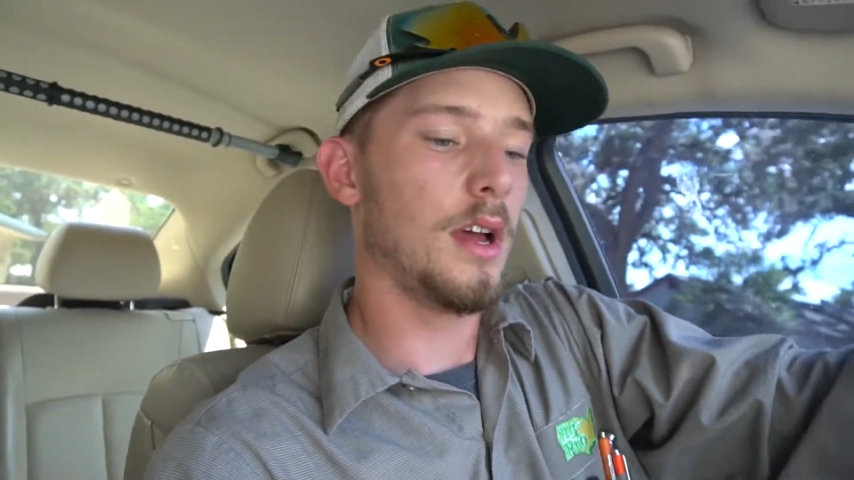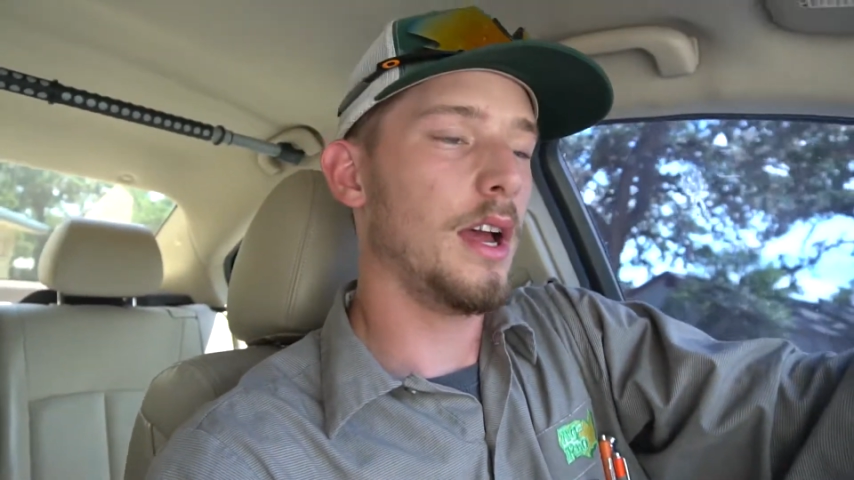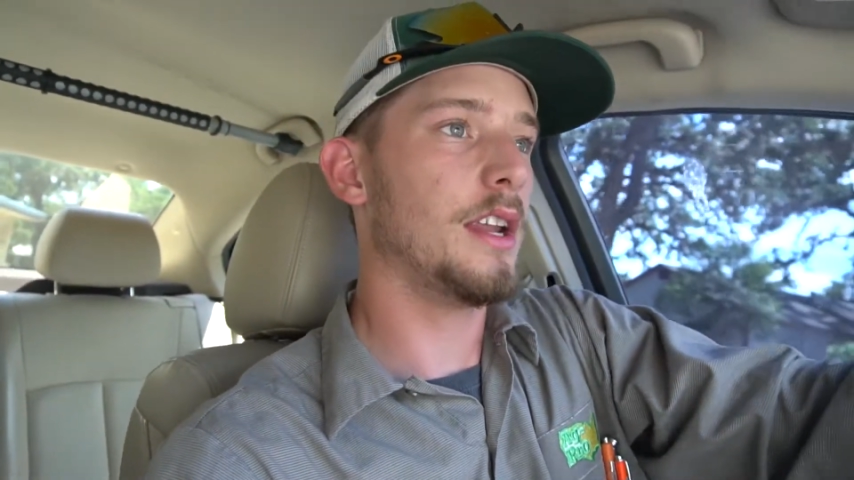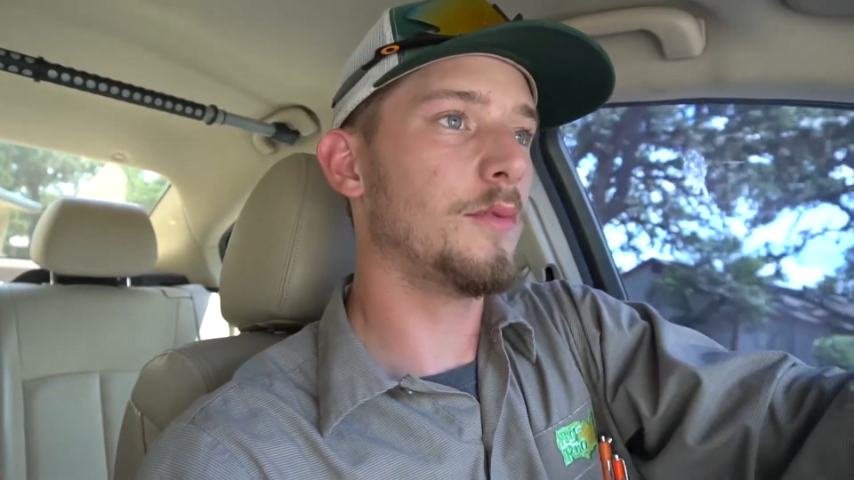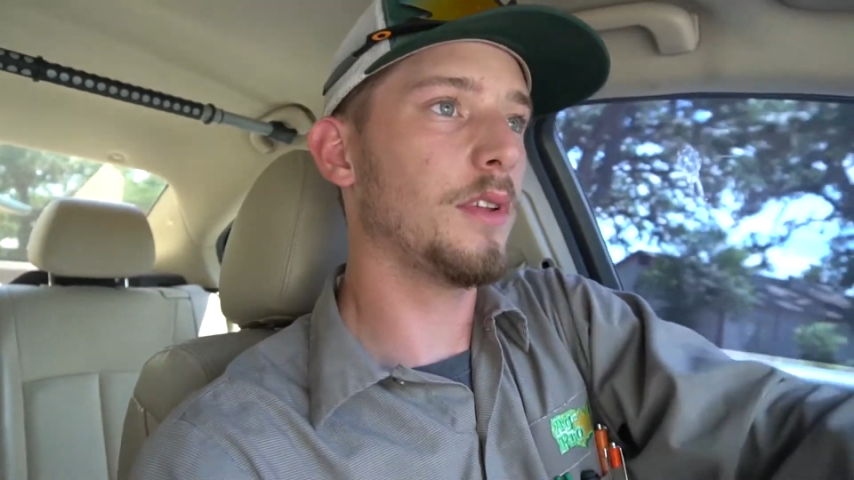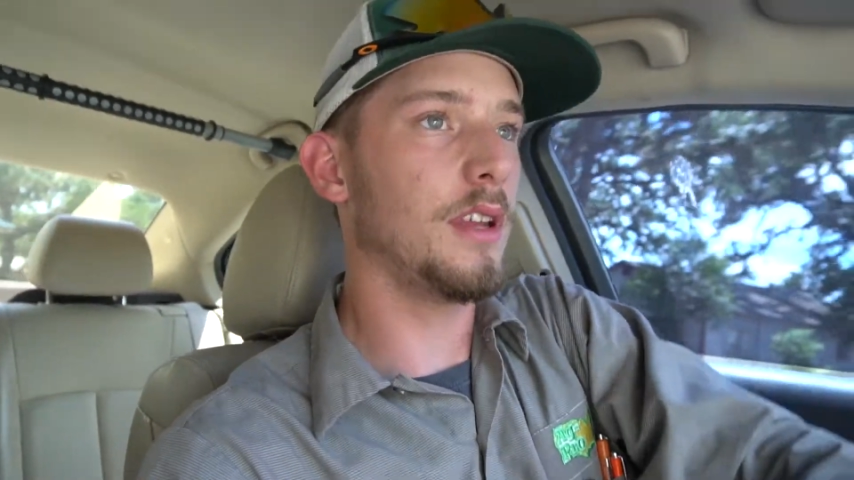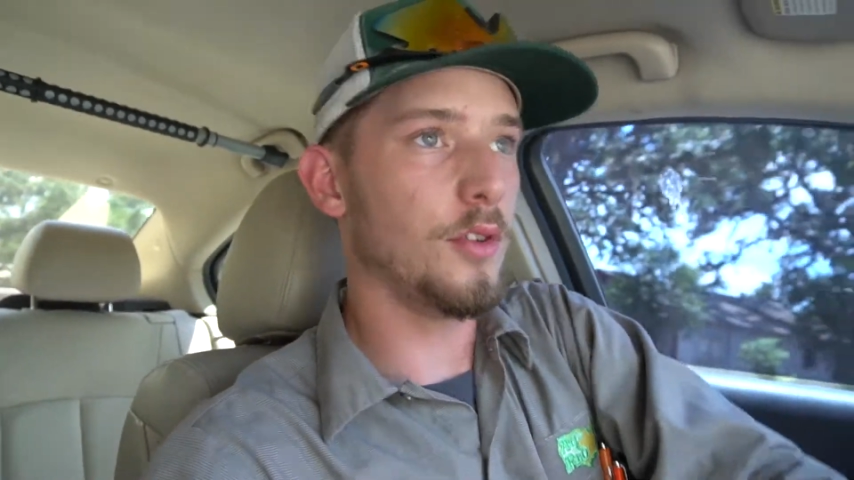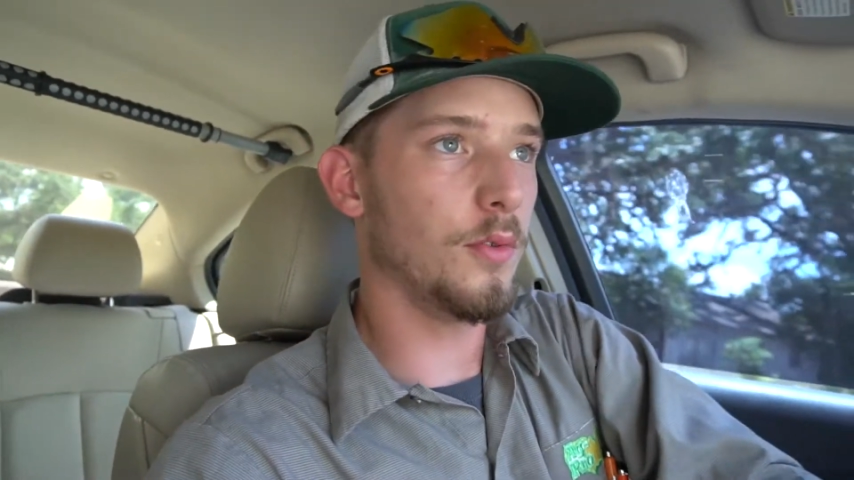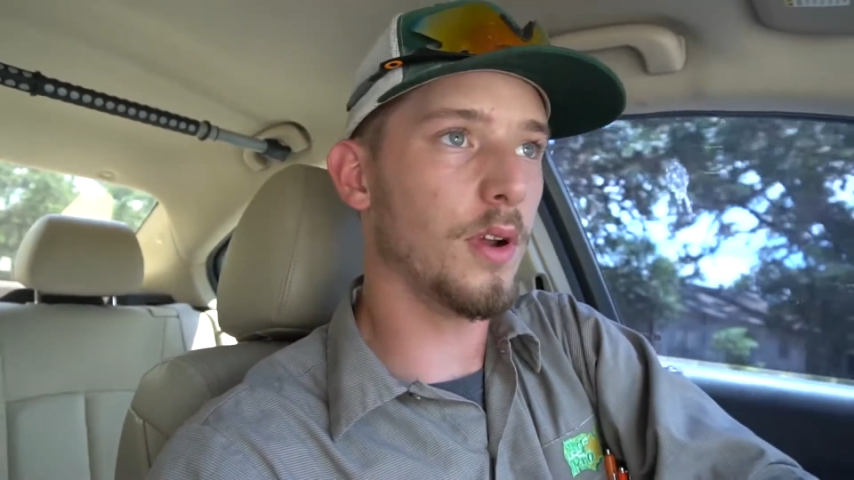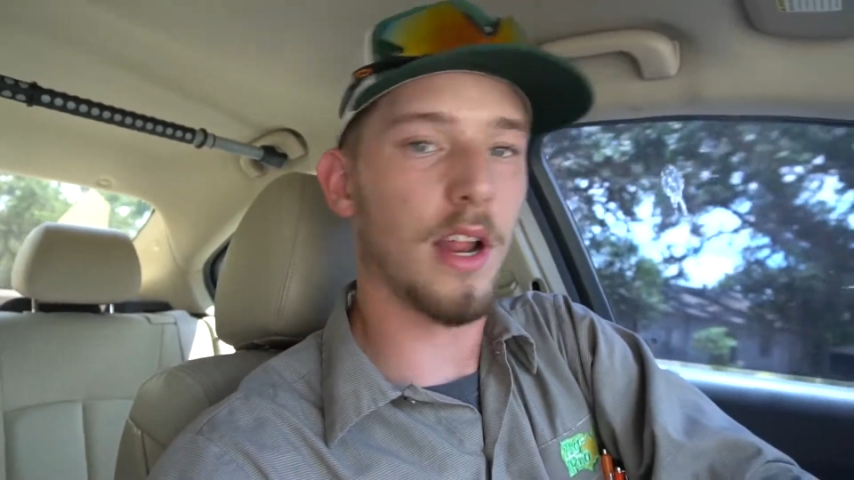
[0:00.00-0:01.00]
it didn't really
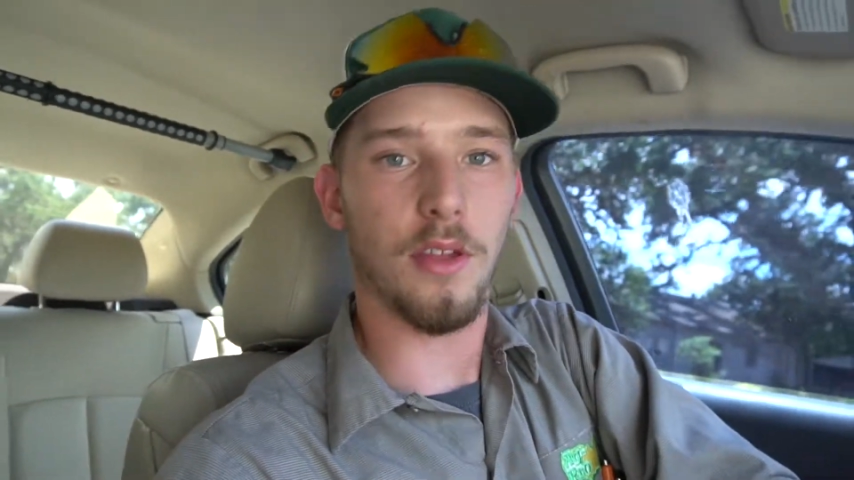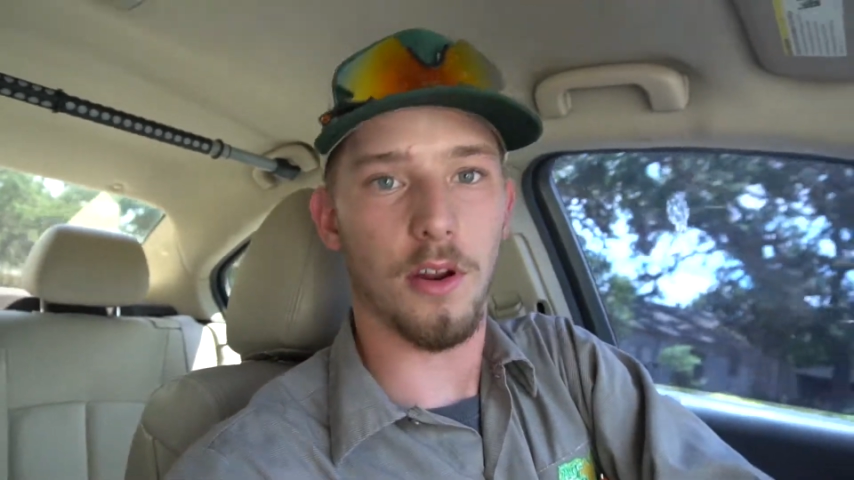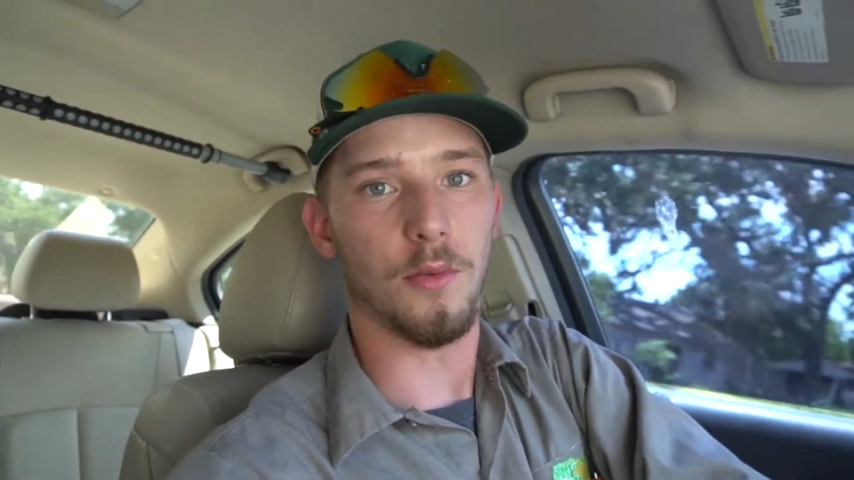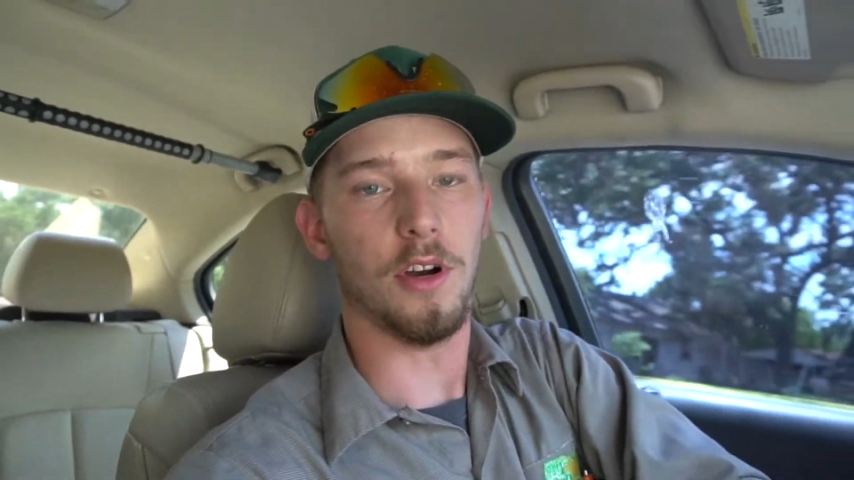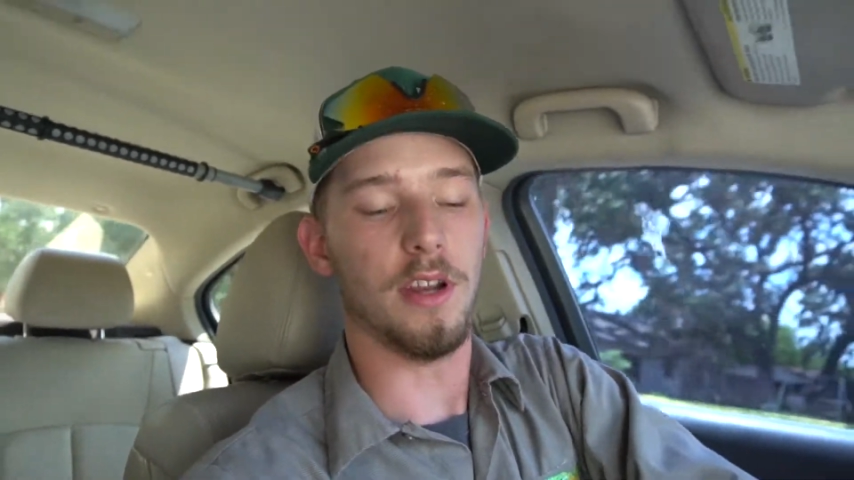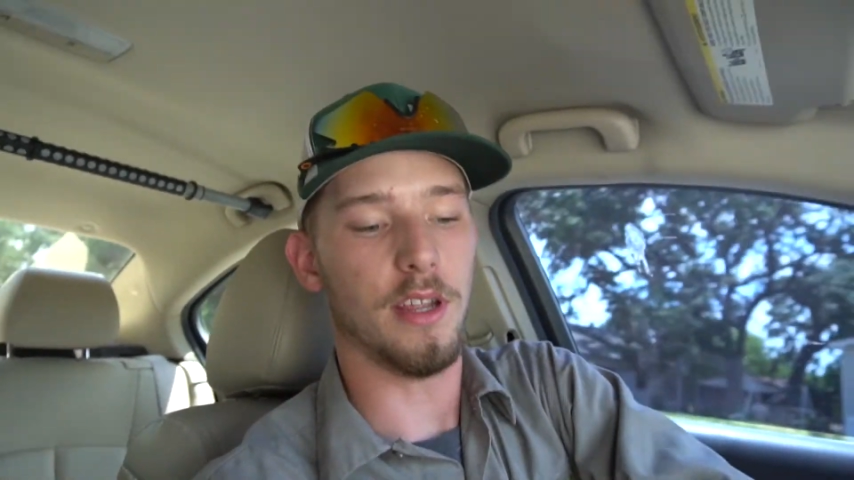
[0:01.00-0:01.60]
do what I thought it would.